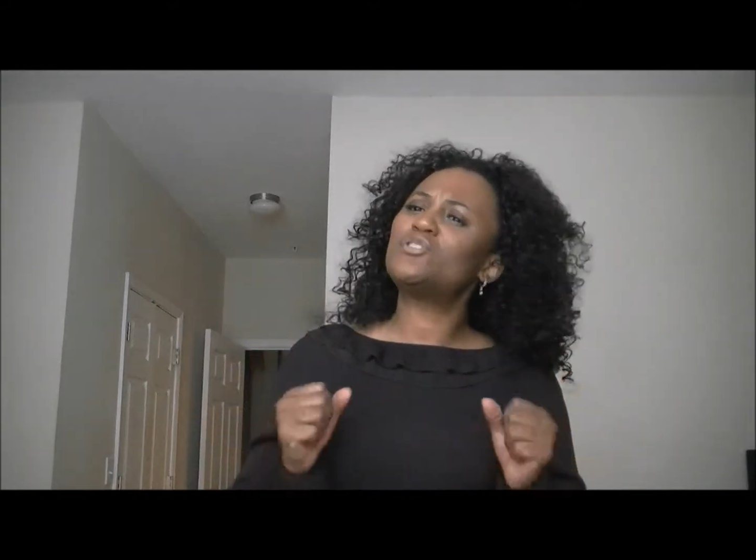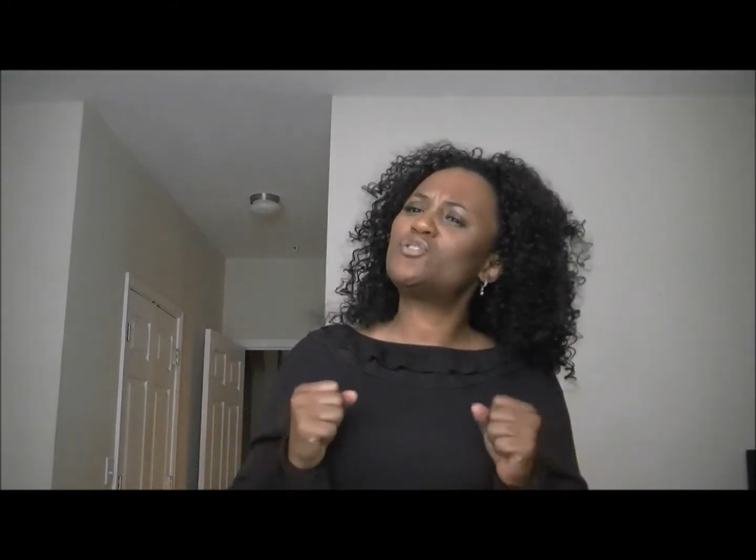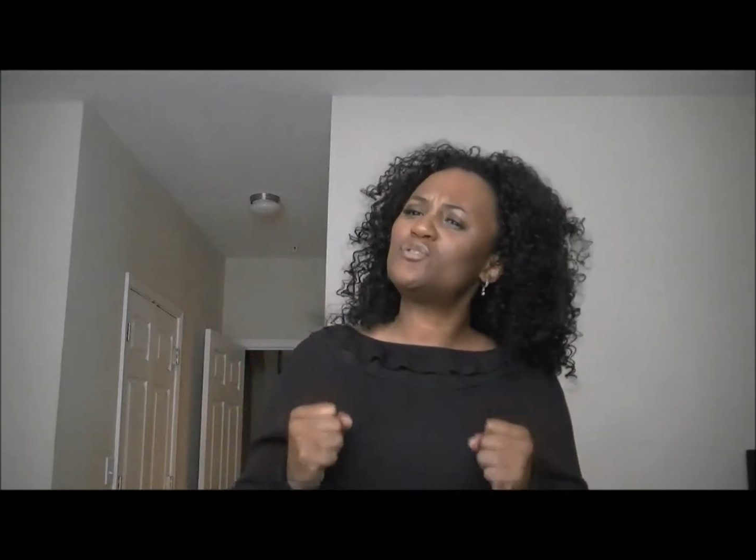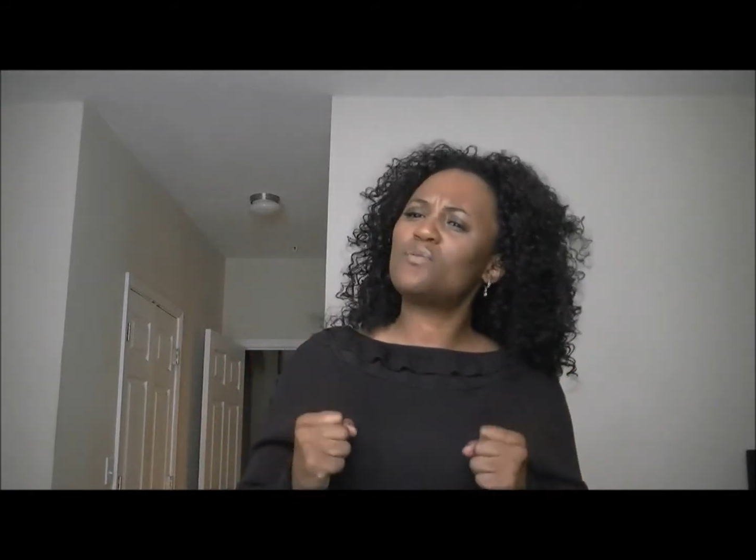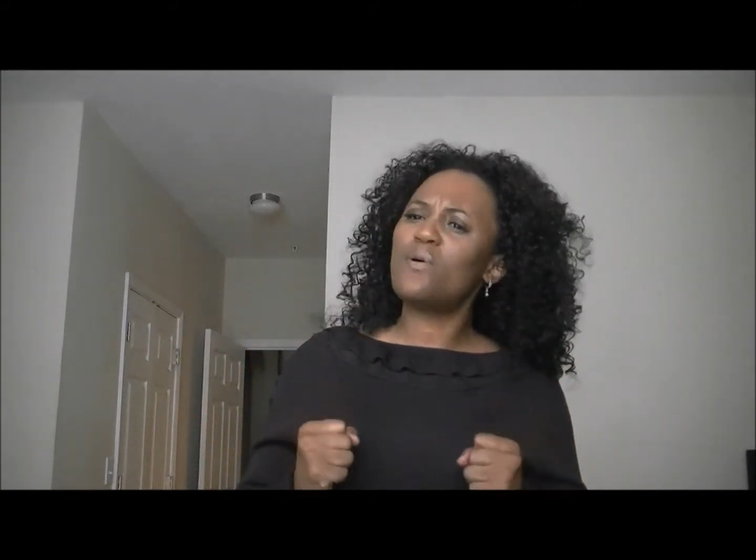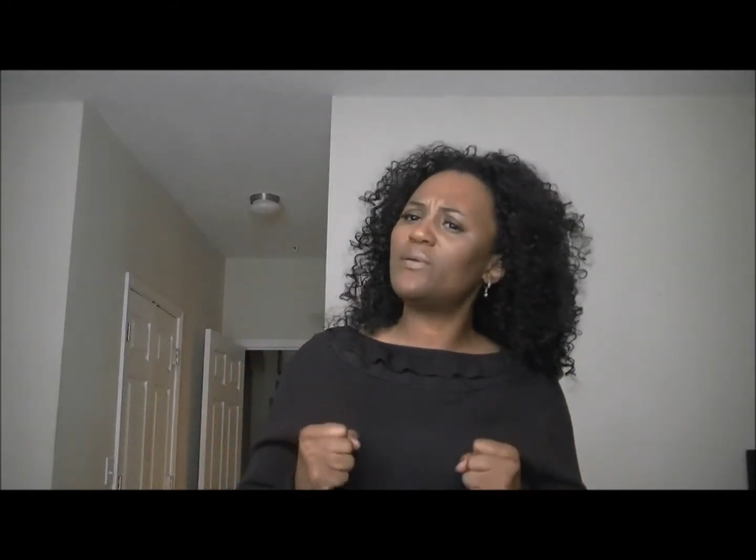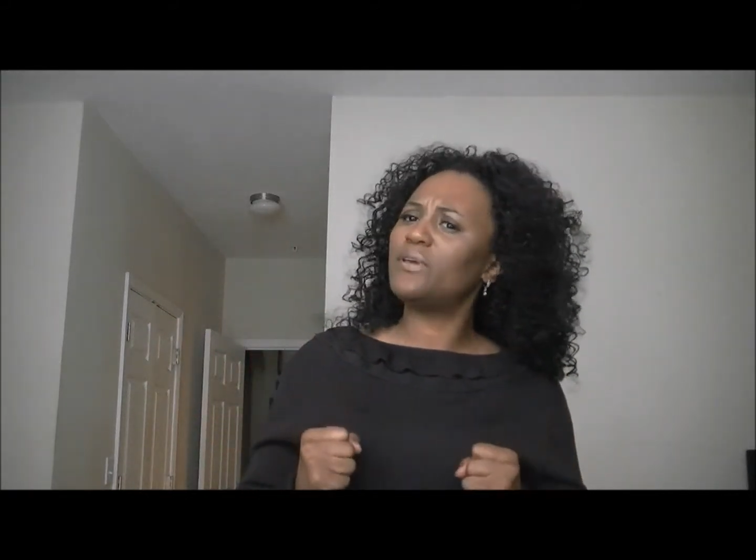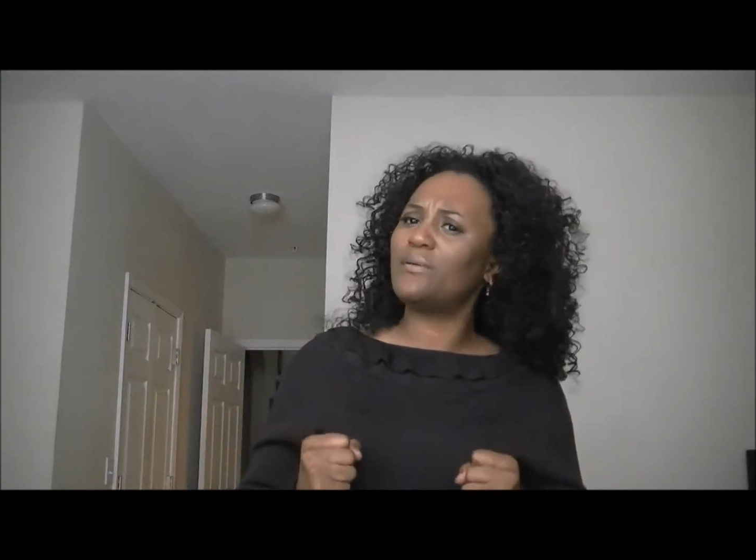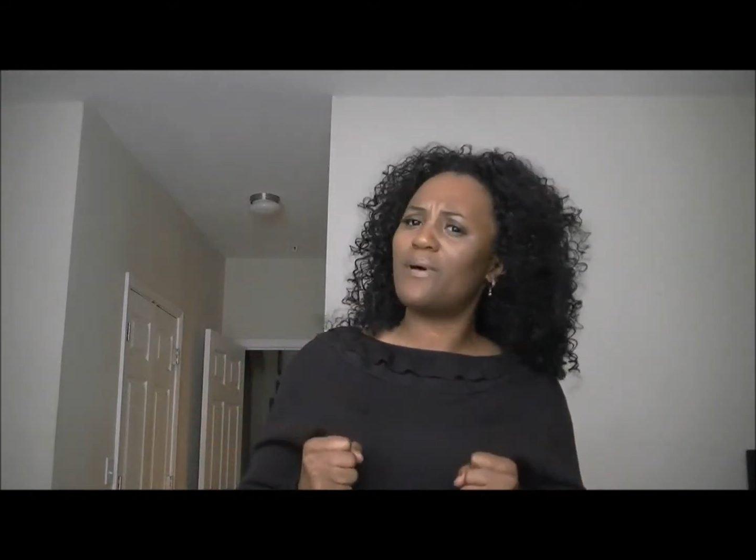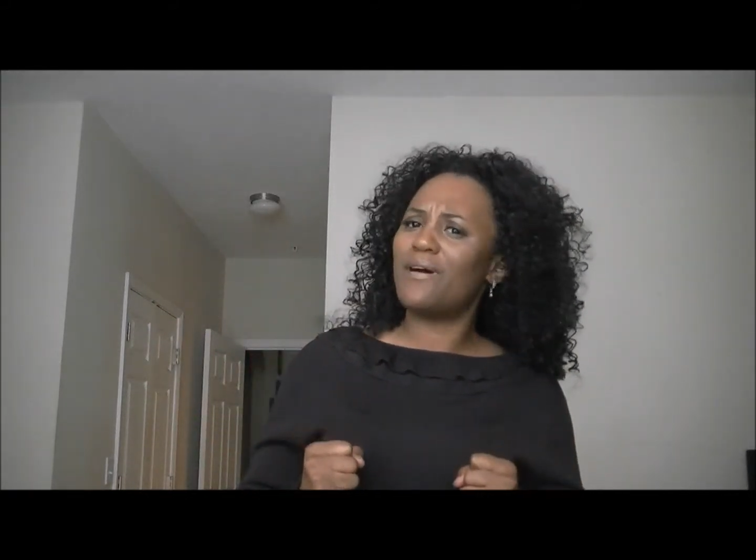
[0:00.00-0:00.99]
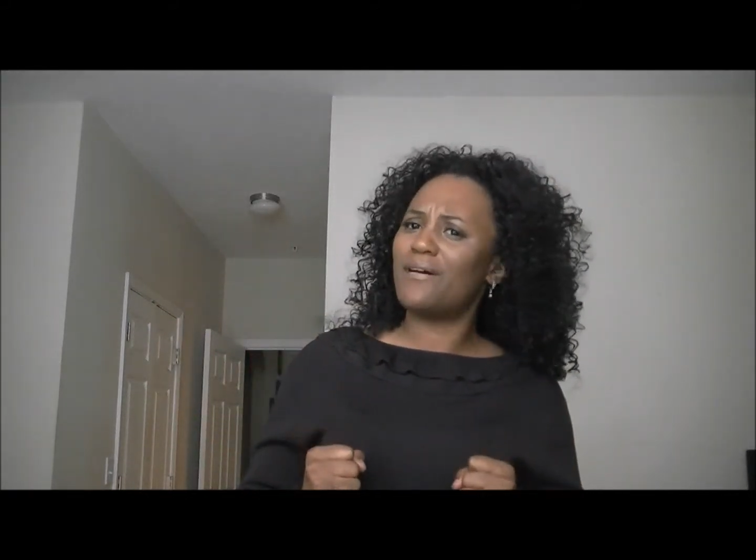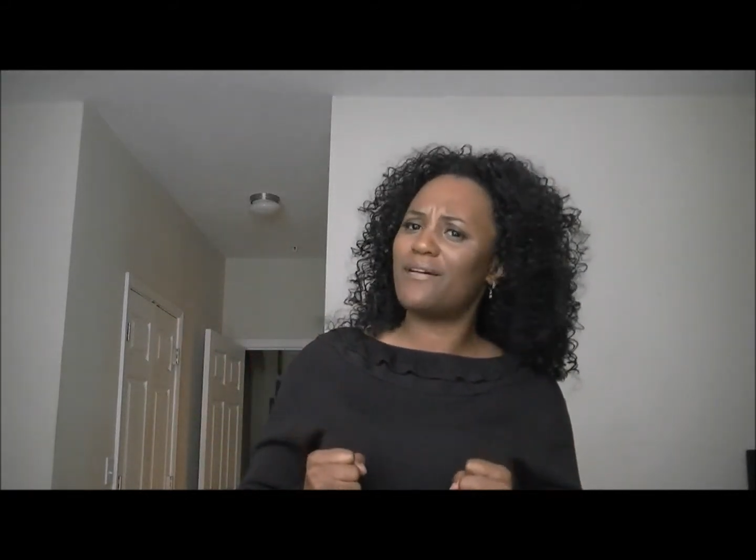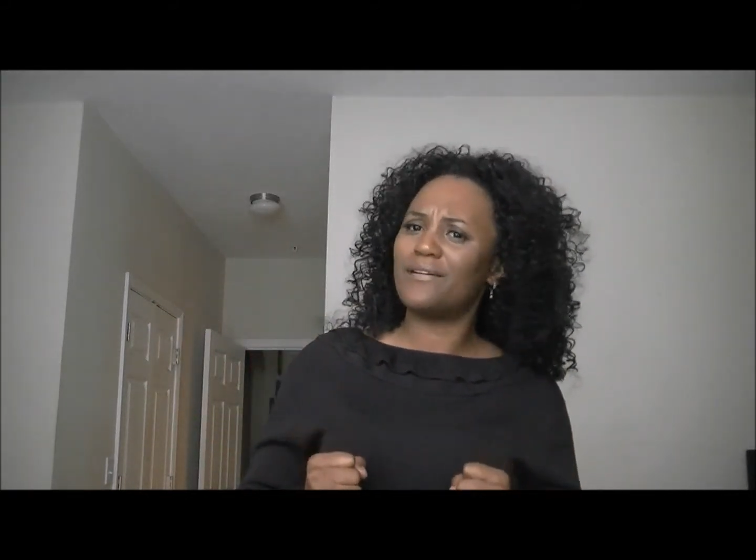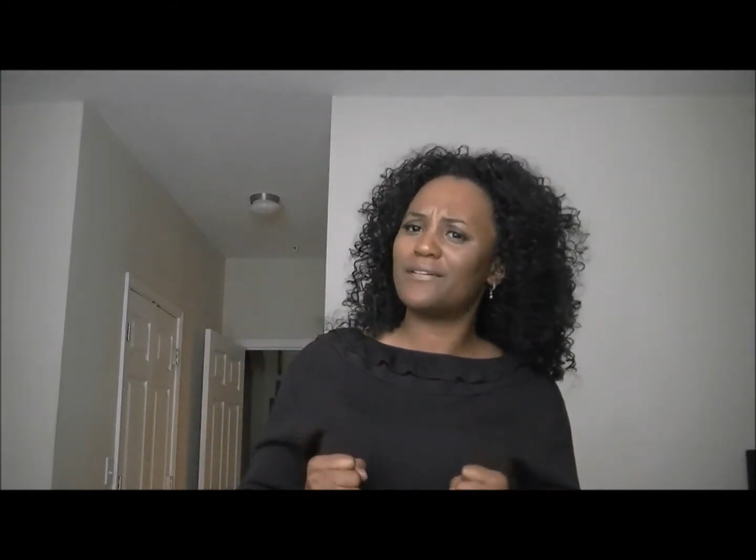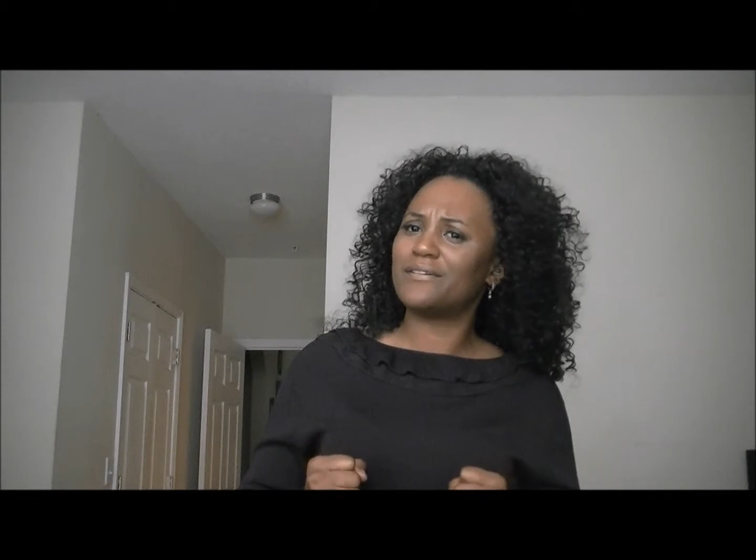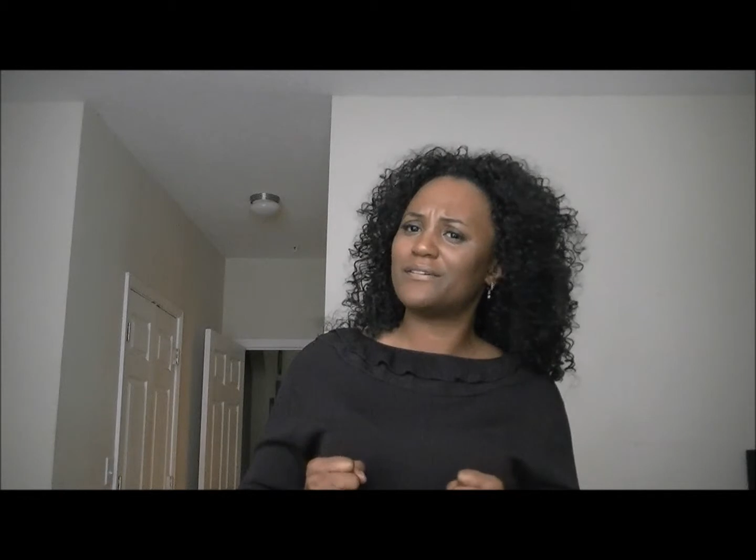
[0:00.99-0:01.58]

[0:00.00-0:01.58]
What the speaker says: strong you are.